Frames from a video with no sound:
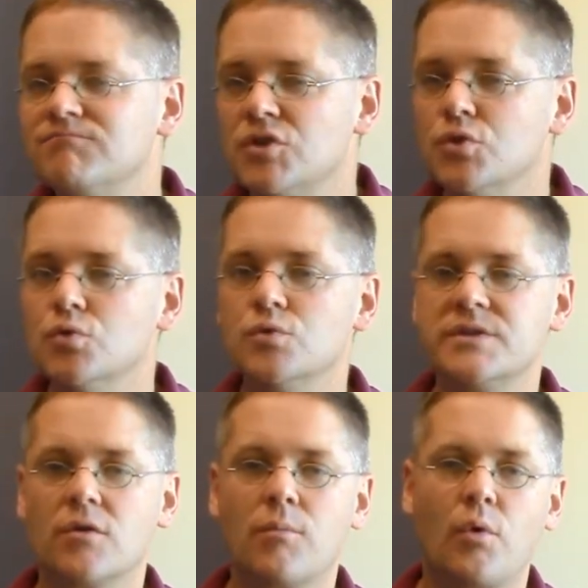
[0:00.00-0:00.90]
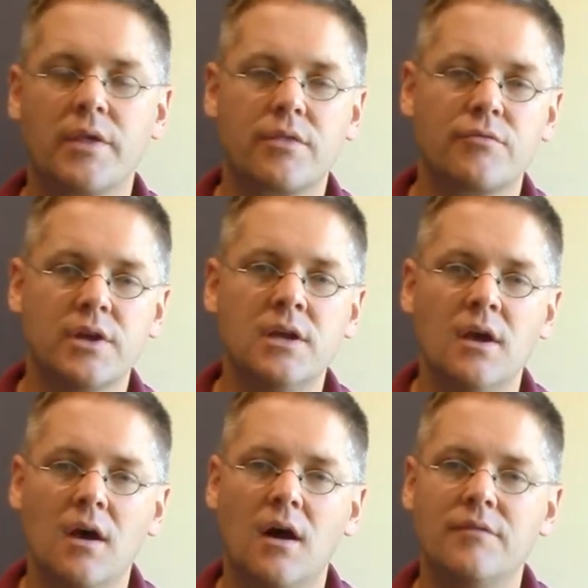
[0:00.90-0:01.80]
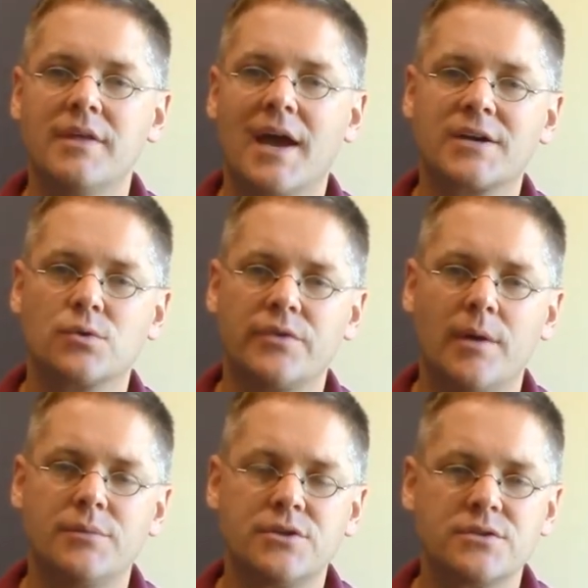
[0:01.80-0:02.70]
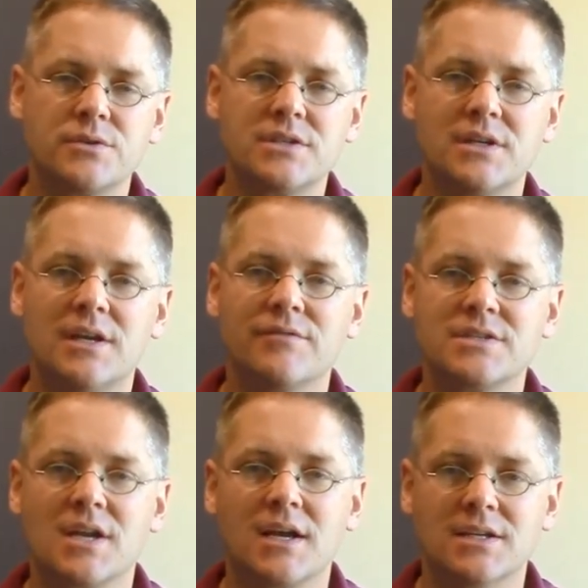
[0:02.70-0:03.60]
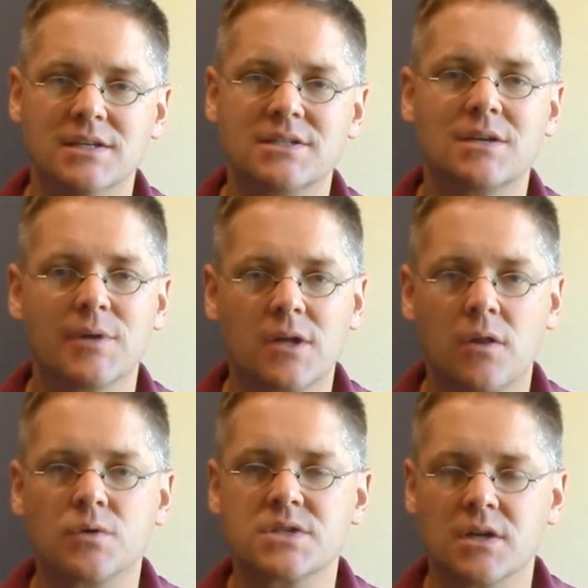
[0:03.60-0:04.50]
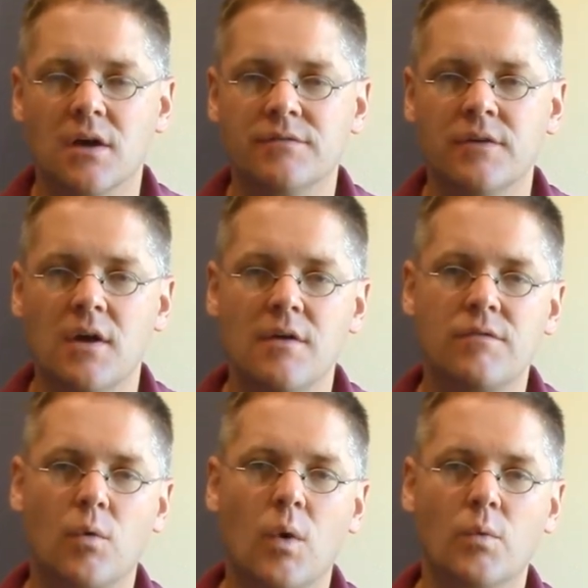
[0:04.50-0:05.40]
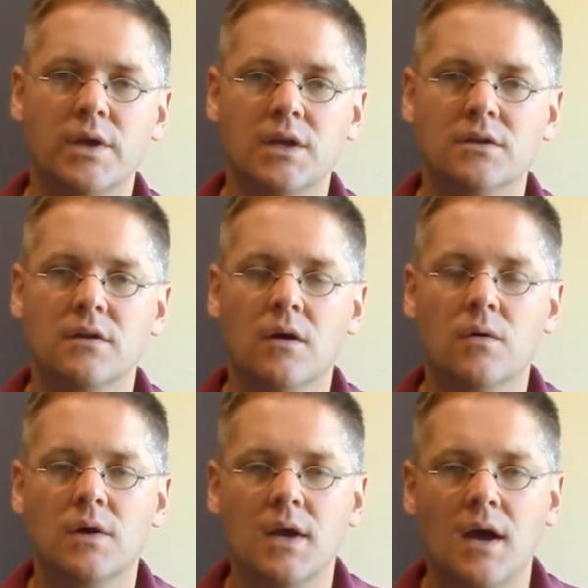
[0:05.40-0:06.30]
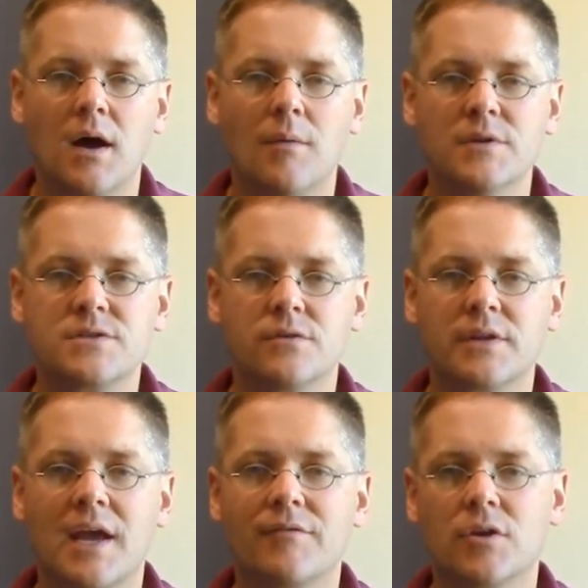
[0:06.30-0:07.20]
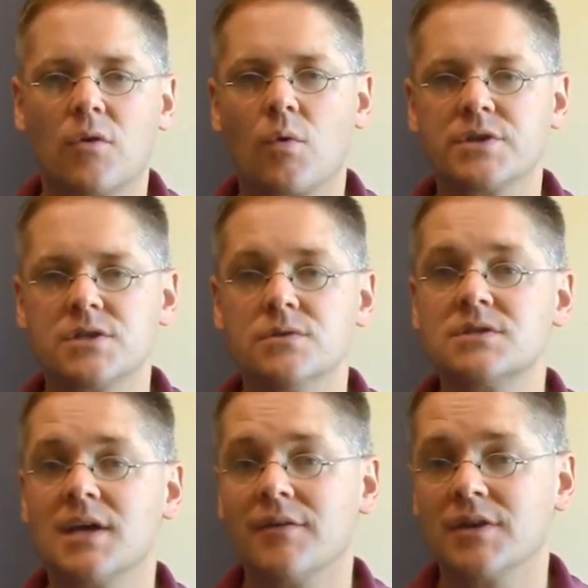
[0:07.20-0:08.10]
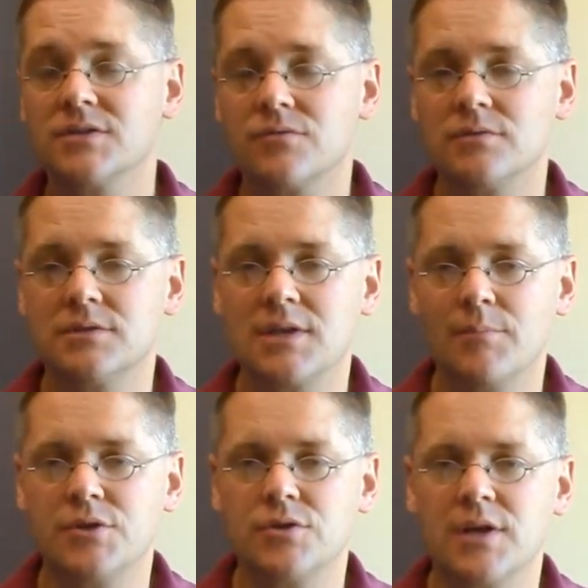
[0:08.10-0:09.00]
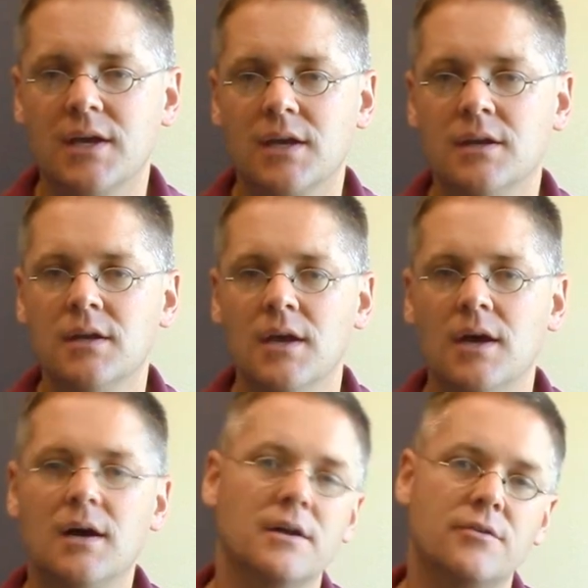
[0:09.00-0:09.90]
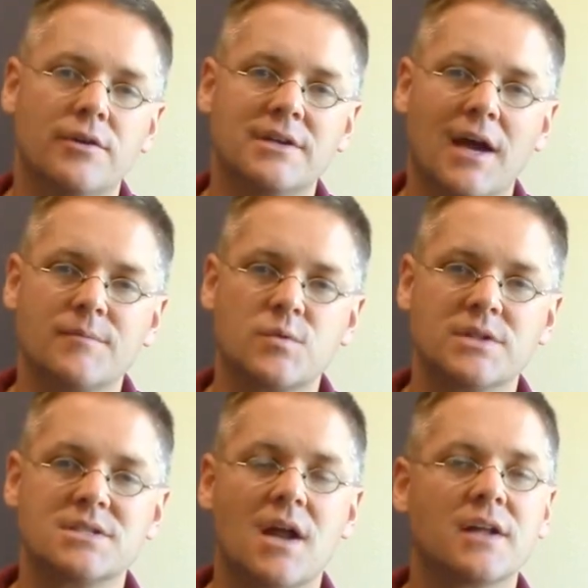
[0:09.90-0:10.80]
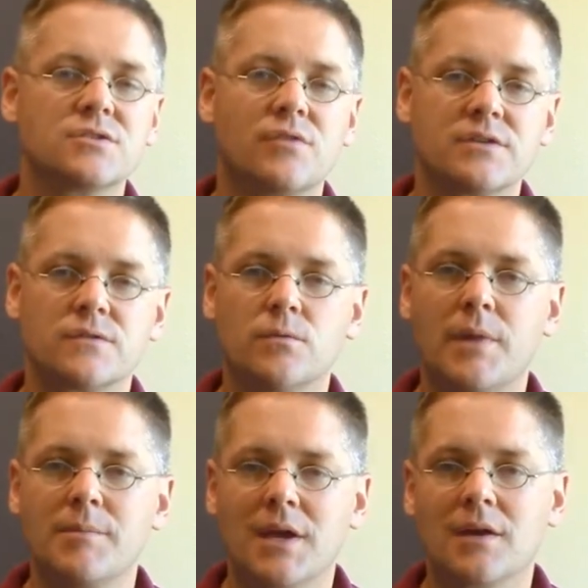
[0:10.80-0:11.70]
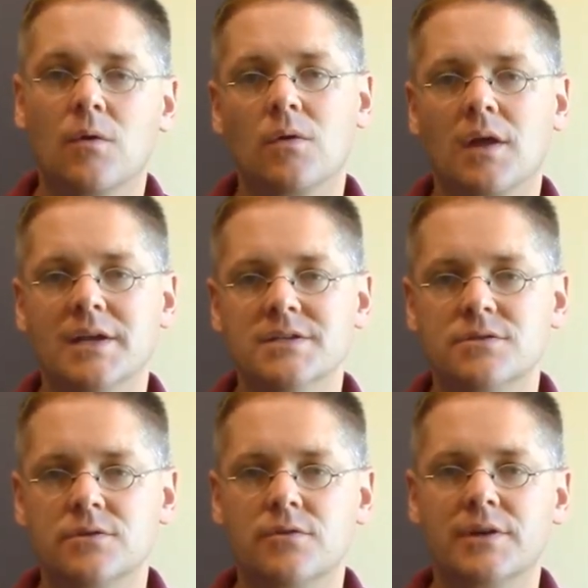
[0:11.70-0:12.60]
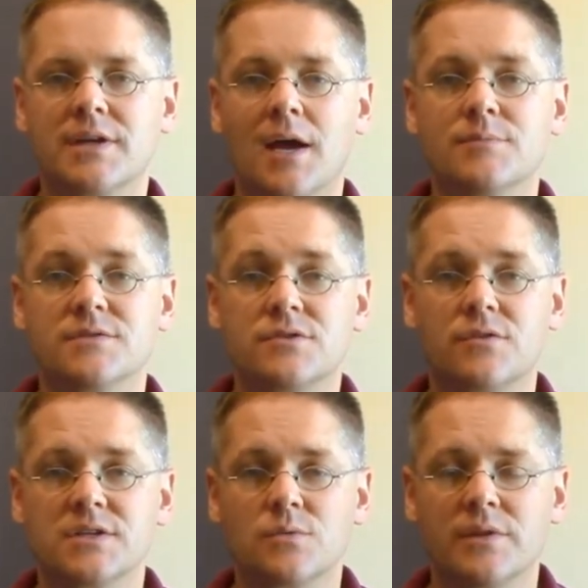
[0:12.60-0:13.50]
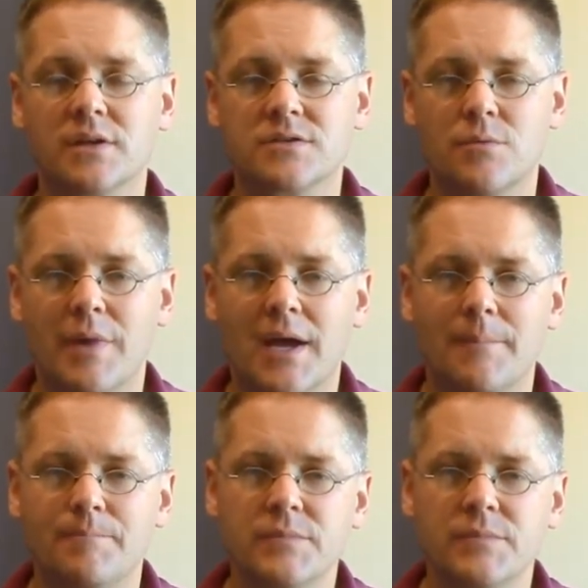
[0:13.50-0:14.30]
0.3 of the actual temperature, so it's going to give us an idea. It's going to be close enough for what we need to know. But certainly having your horse used to having its temperature taken during times when it's not stressful might make it a whole lot easier during times of stress when things are bad.